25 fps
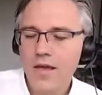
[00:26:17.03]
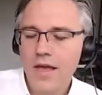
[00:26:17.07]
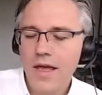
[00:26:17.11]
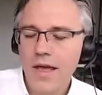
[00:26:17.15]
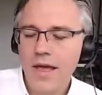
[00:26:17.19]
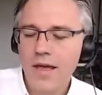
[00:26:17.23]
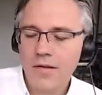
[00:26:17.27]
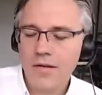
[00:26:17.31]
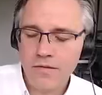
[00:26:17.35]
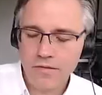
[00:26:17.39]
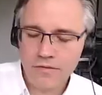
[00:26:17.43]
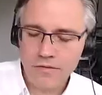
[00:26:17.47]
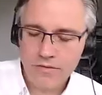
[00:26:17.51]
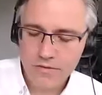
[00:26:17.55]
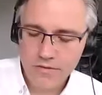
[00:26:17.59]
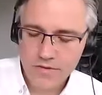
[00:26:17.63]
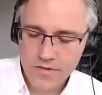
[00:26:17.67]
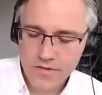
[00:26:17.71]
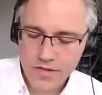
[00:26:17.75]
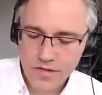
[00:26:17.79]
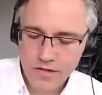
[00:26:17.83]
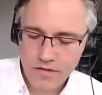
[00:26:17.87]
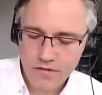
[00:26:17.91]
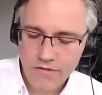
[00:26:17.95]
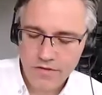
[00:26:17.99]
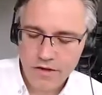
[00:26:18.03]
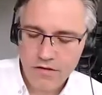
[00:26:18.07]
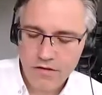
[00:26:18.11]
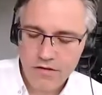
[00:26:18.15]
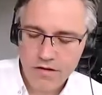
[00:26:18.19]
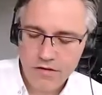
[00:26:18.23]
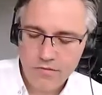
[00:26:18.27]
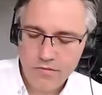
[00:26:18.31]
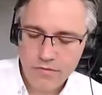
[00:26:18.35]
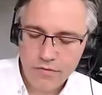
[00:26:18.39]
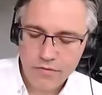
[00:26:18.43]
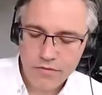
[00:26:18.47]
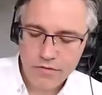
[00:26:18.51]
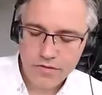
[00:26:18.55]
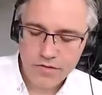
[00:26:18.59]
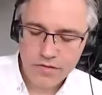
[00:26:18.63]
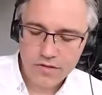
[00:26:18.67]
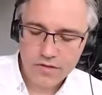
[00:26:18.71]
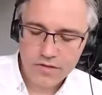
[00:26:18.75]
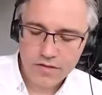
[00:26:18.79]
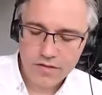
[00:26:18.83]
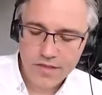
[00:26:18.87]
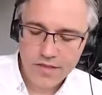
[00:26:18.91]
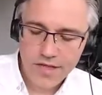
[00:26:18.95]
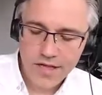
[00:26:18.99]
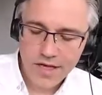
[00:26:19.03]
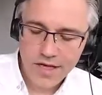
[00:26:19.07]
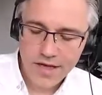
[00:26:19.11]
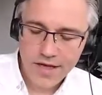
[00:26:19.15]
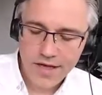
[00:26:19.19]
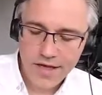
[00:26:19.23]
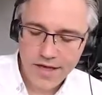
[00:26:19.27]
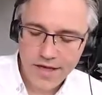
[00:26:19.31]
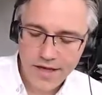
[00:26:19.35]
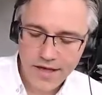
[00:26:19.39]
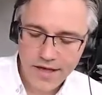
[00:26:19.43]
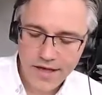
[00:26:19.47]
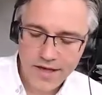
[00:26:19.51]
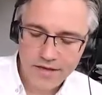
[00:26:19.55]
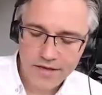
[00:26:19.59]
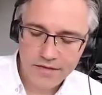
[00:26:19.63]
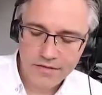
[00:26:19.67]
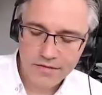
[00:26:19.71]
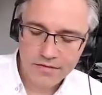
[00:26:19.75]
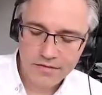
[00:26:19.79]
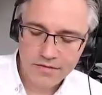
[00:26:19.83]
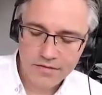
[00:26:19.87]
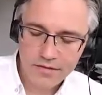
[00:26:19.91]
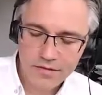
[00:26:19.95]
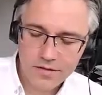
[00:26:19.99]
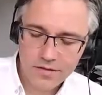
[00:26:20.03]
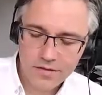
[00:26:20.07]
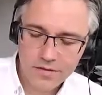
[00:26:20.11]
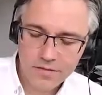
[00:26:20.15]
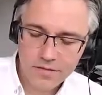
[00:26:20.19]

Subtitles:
and also, very importantly, held